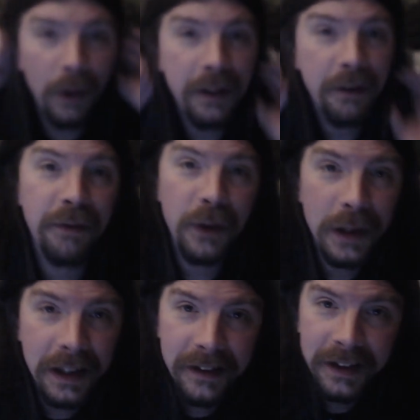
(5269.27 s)
the
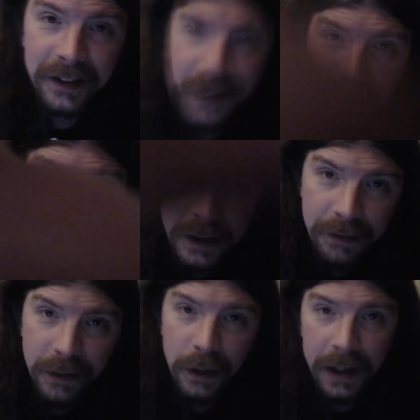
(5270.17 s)
floor. Let's get started with the
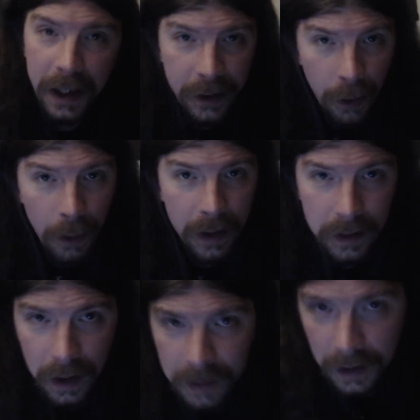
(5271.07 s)
floor. Now, you know I
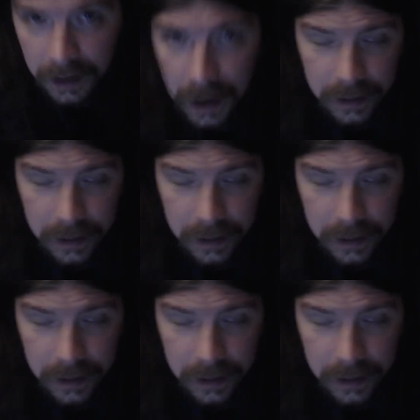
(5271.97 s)
had to